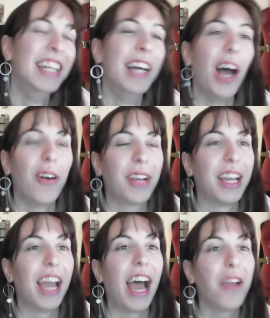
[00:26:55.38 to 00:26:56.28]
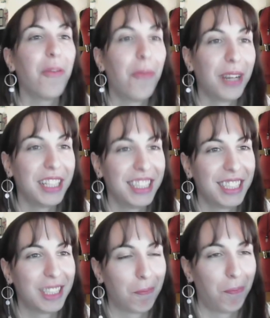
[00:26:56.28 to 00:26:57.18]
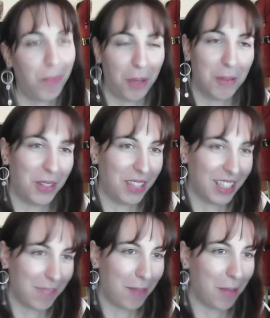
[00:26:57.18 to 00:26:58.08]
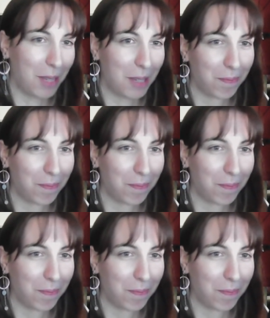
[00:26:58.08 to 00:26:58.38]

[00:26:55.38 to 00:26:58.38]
Okay, I wish... I'm sorry, that's maybe...